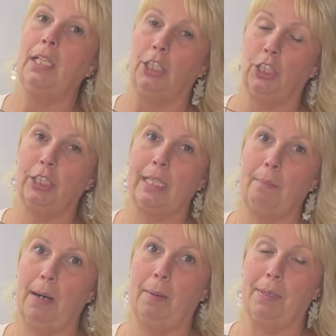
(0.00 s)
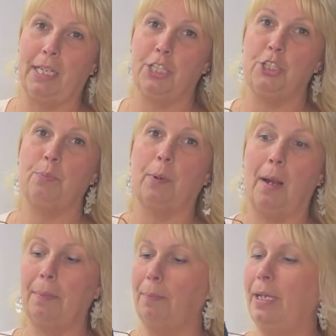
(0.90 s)
look them up, because you
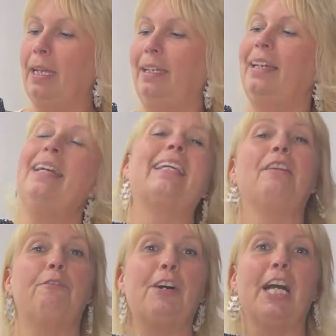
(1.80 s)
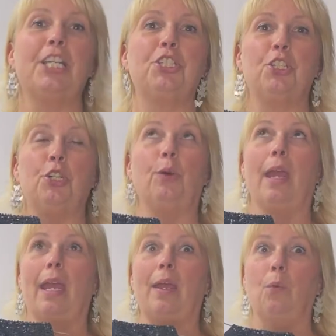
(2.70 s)
probably can find you
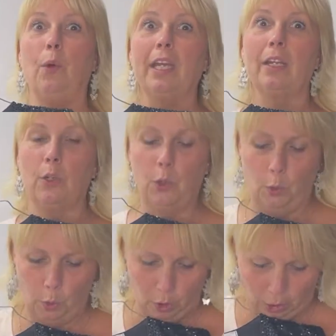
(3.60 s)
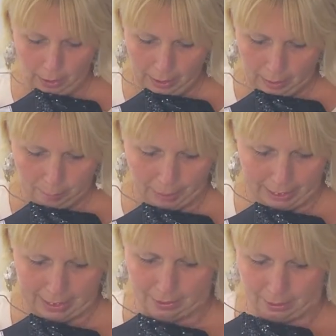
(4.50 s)
a wicked cool
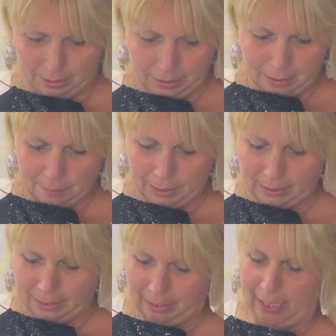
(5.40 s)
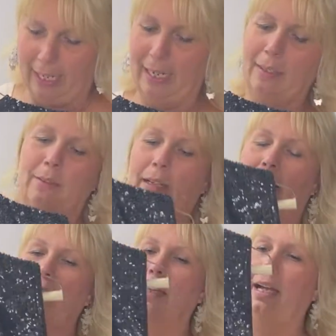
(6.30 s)
blazer. But yeah,
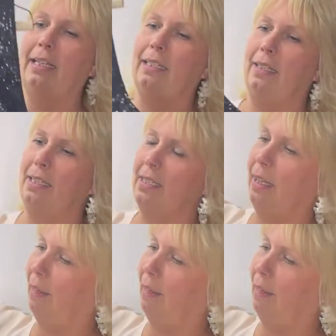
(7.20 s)
I liked this a